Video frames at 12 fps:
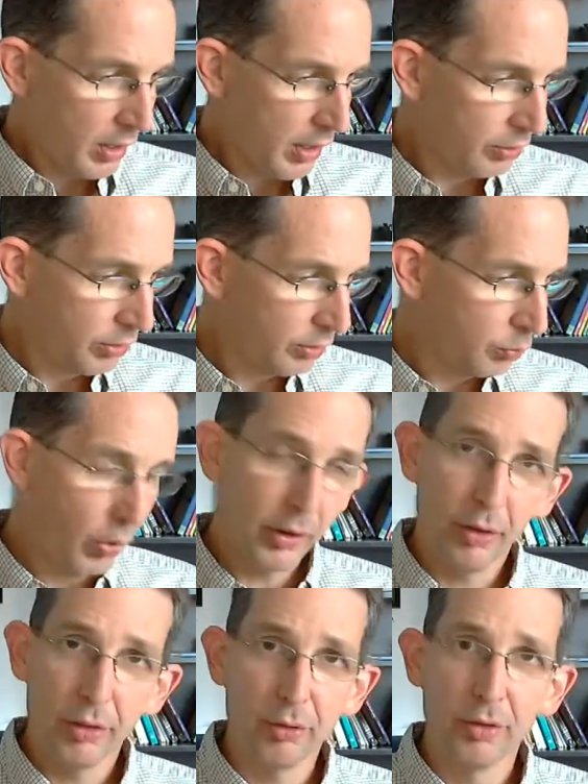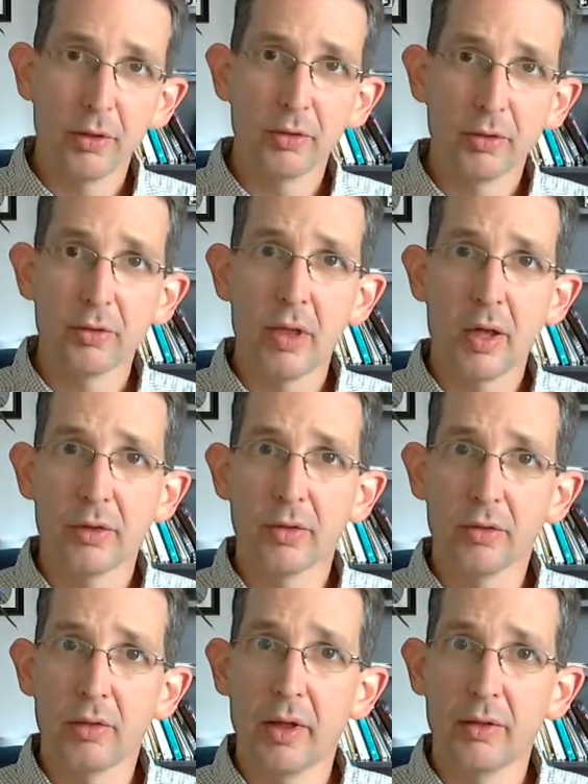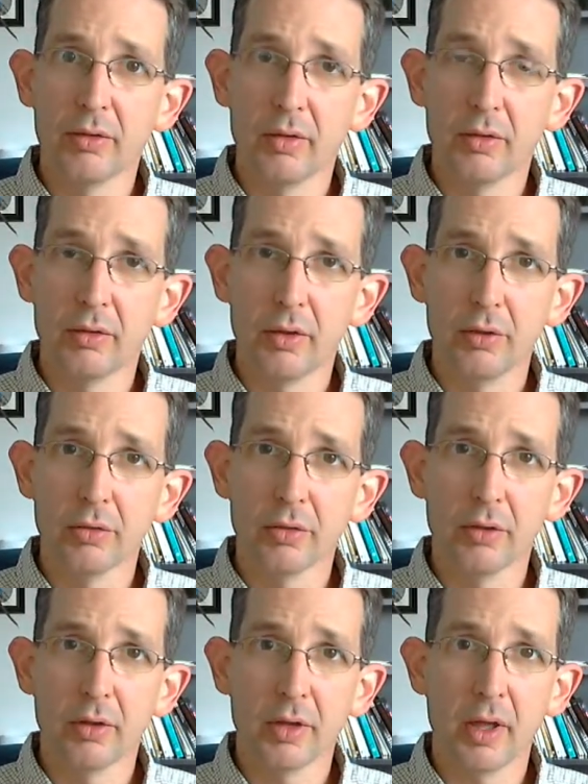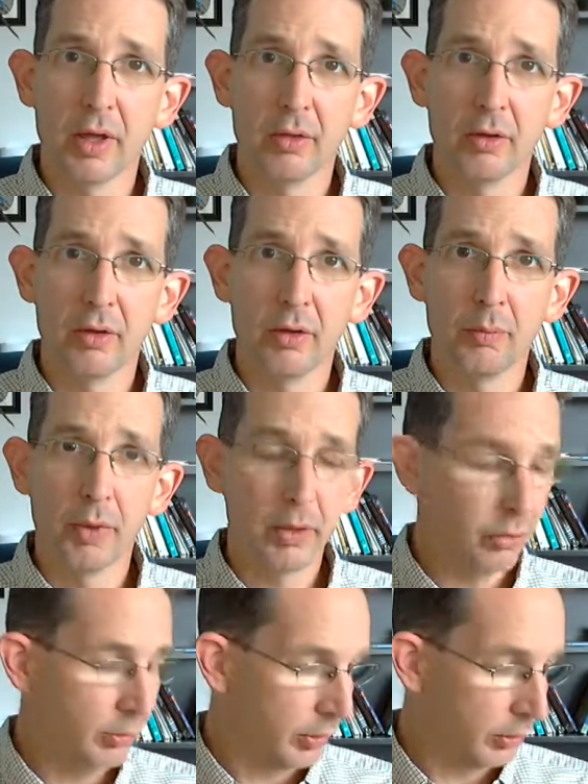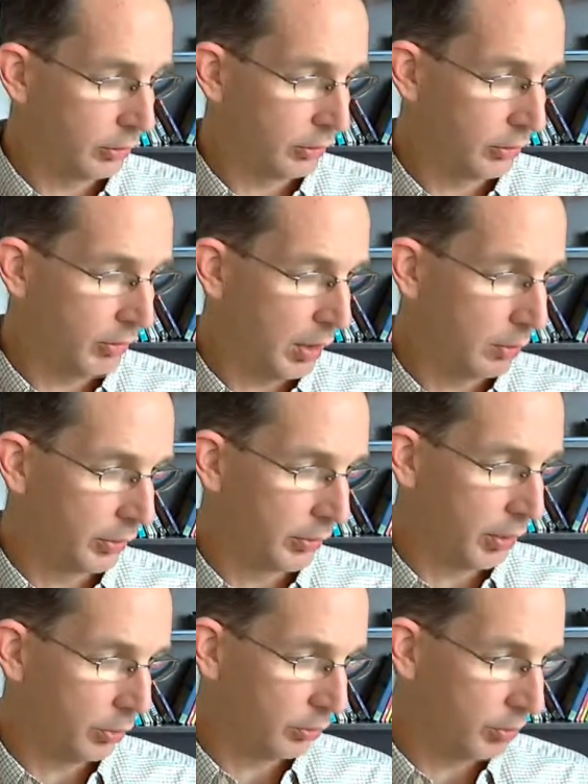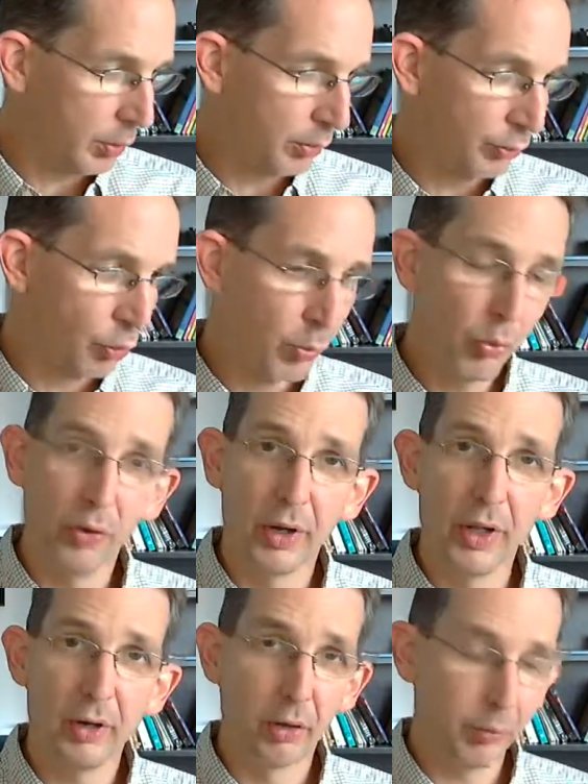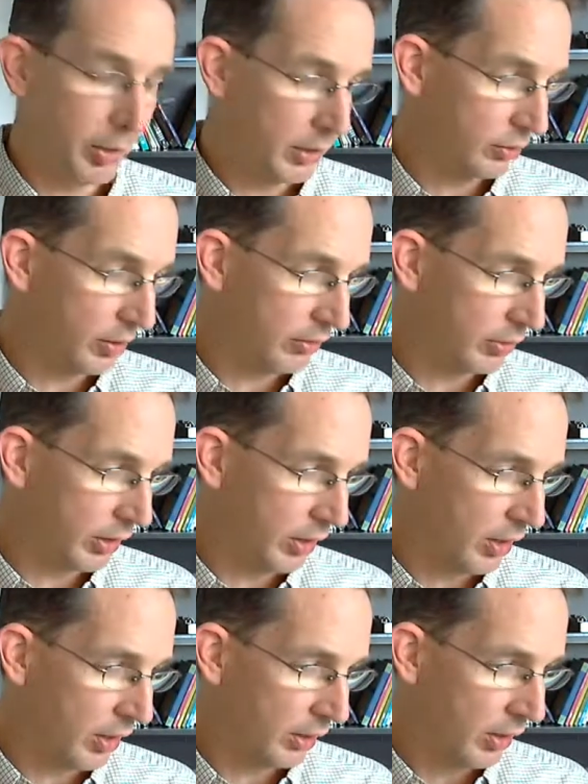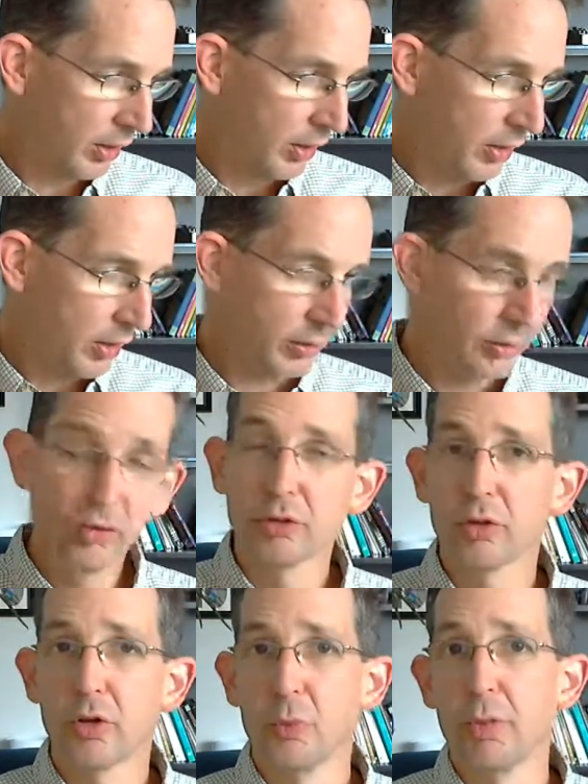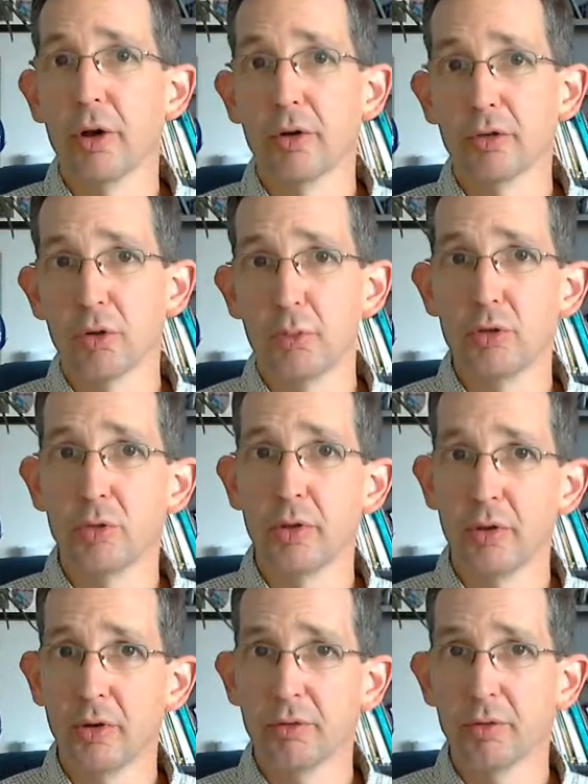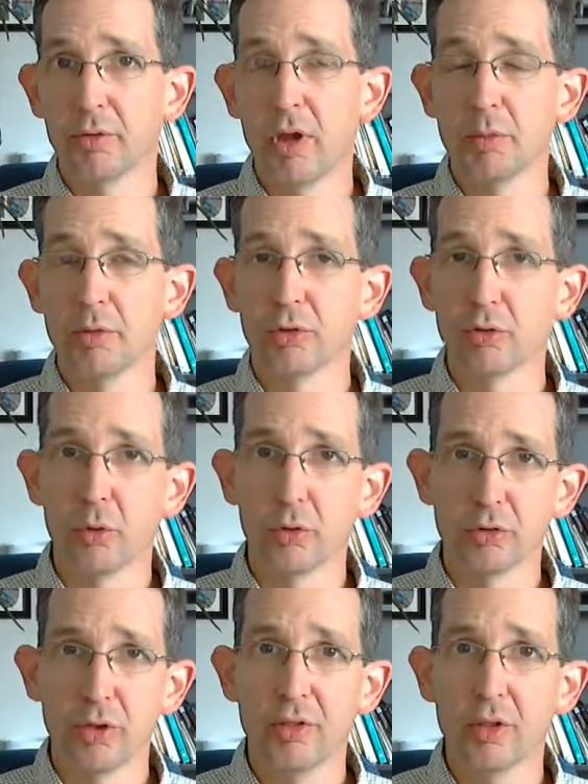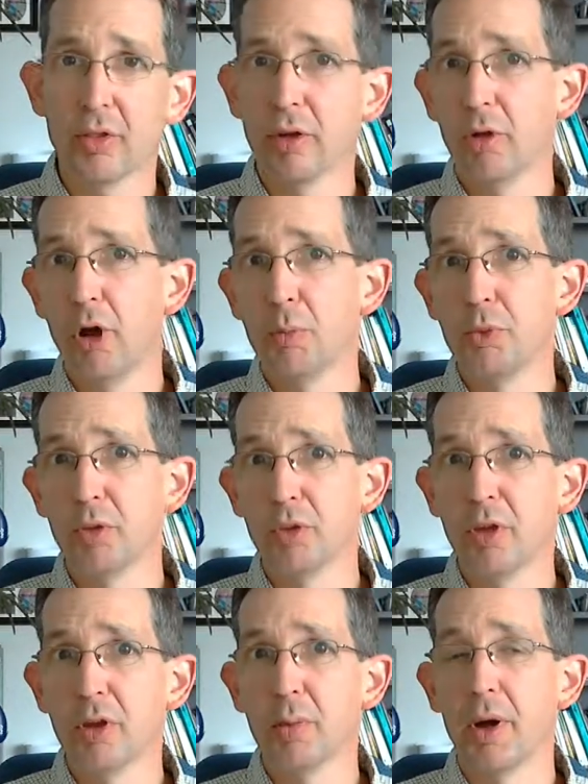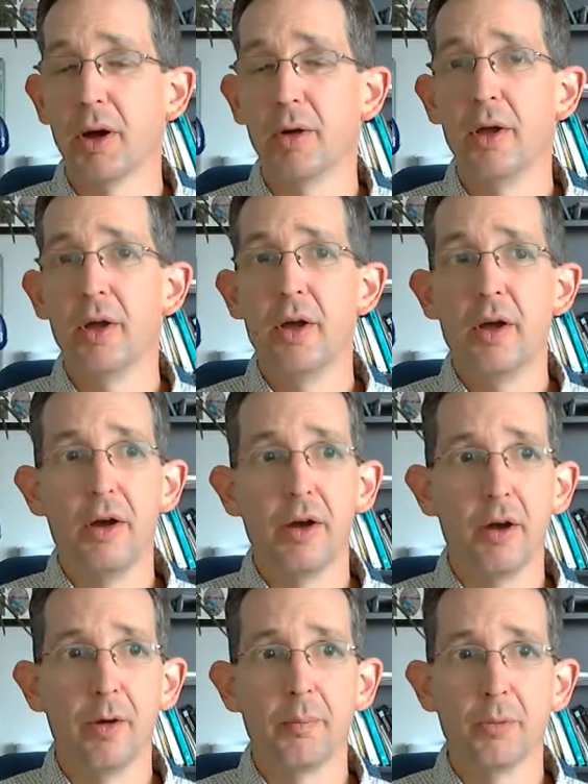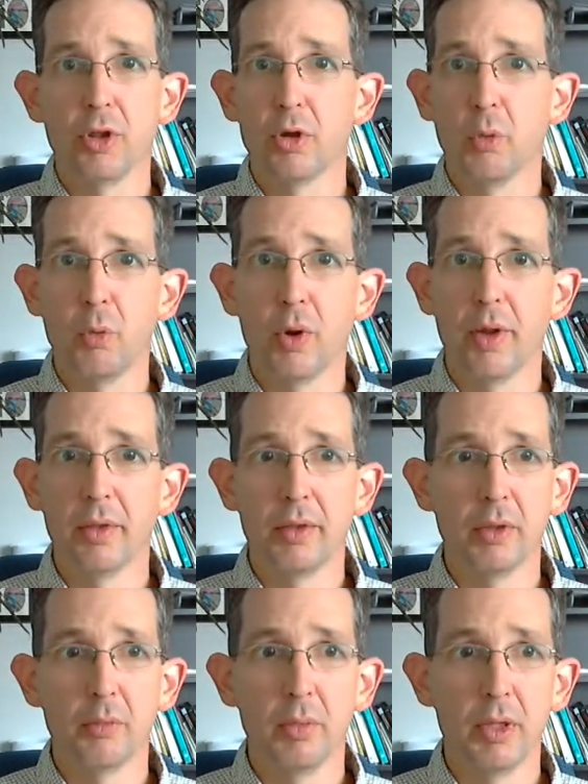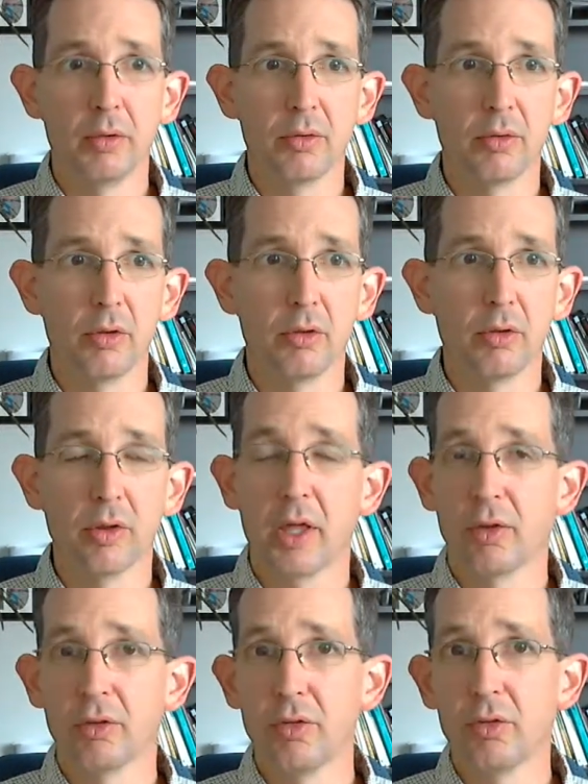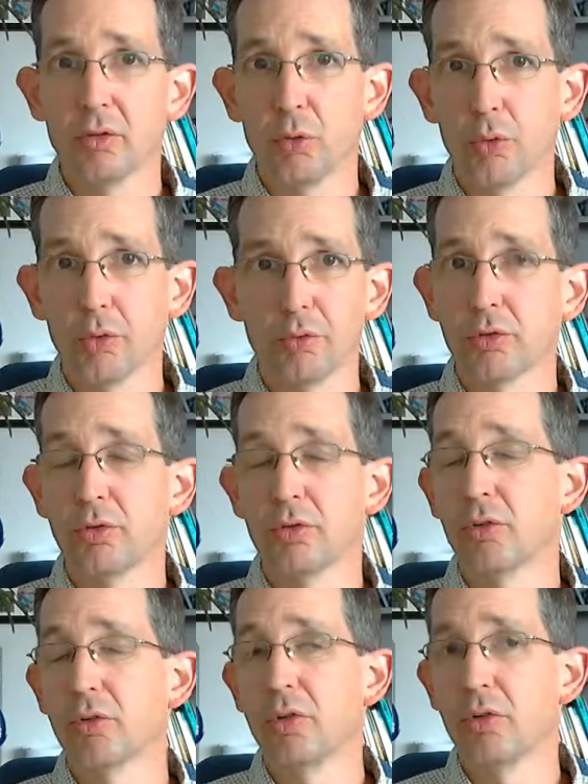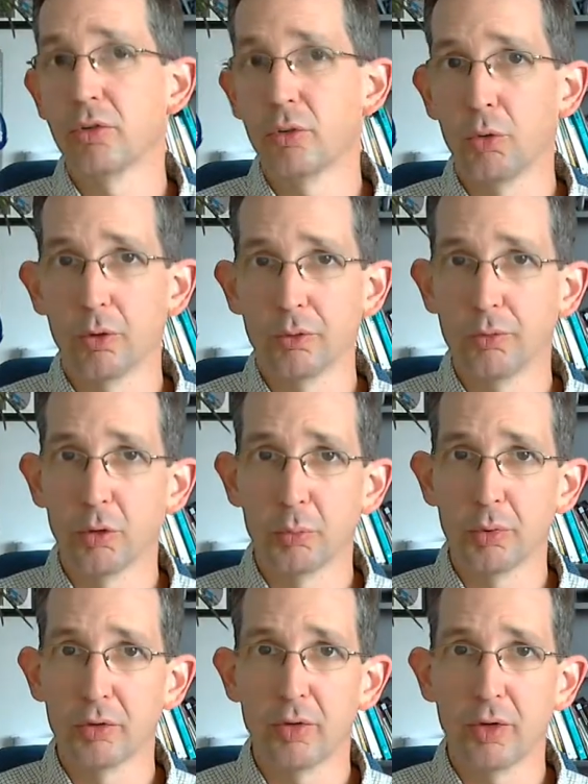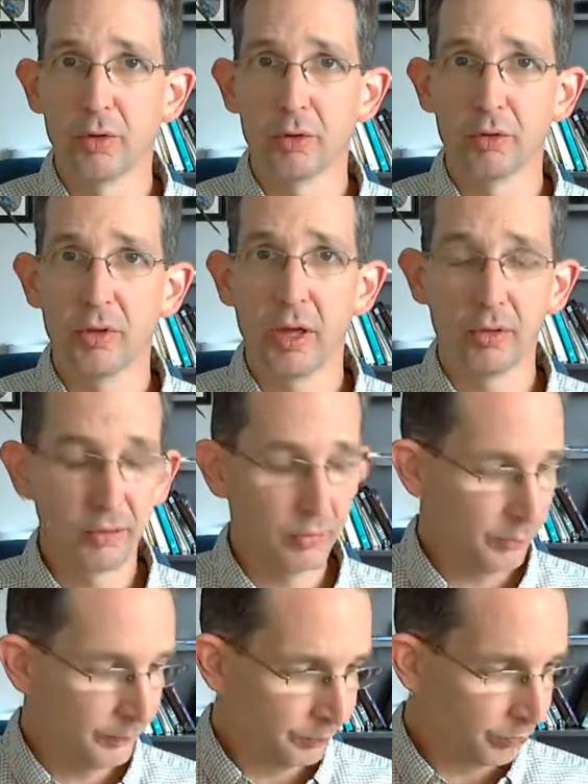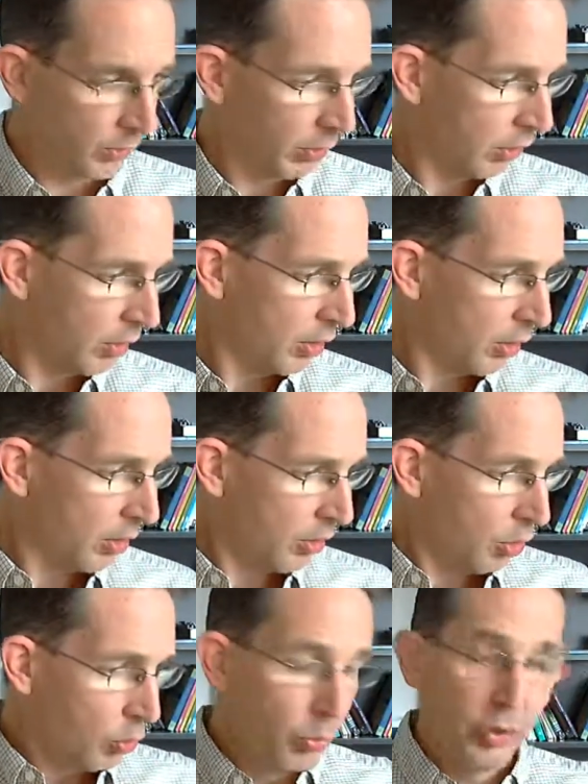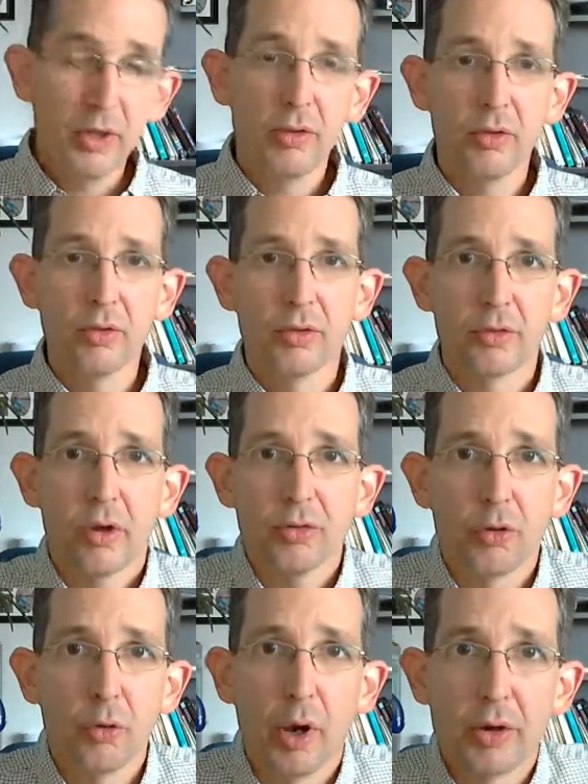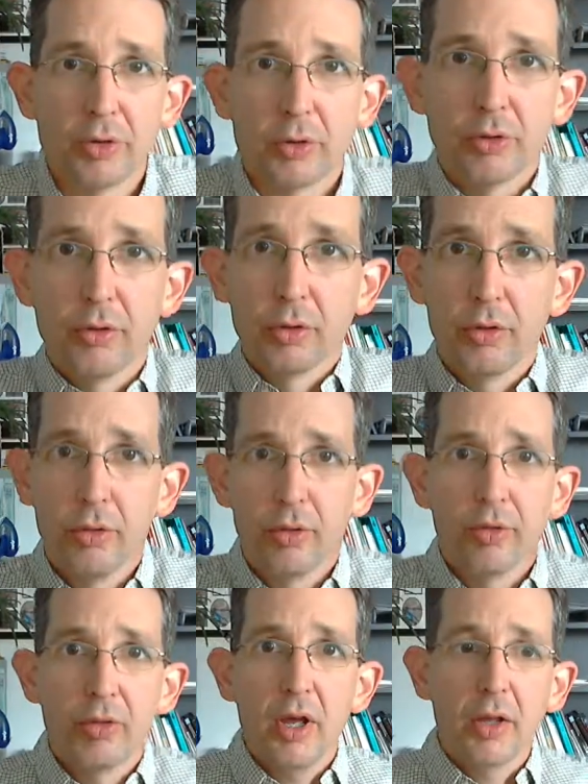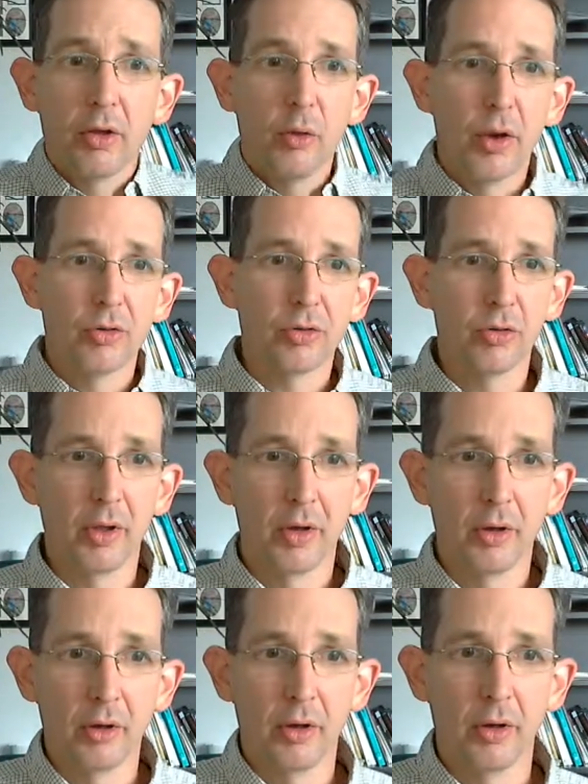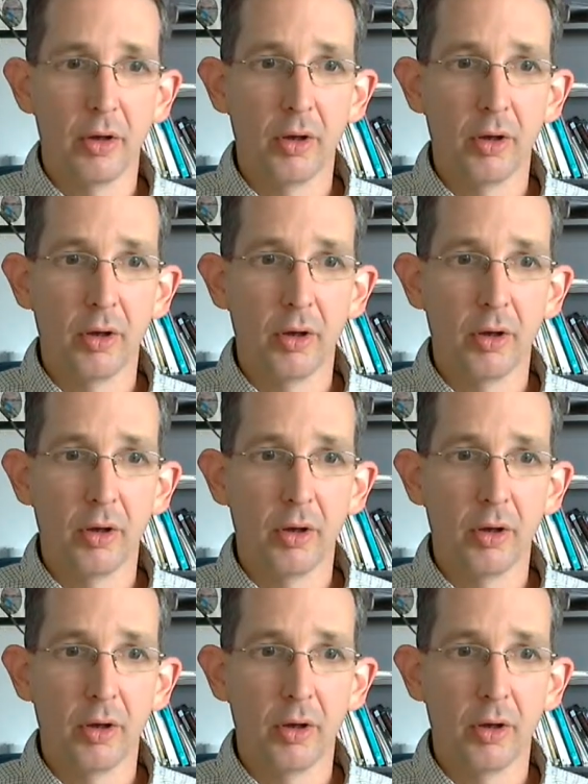And then one other thing that's not in the slides that you should look at, I couldn't include the table in there, was table 4.8 on page 79, is just a comparison between the different types of scores. I think that'll help you think about what it means to look at a z-score versus a t-score for a particular test. When you get to the discussion questions, the second question there,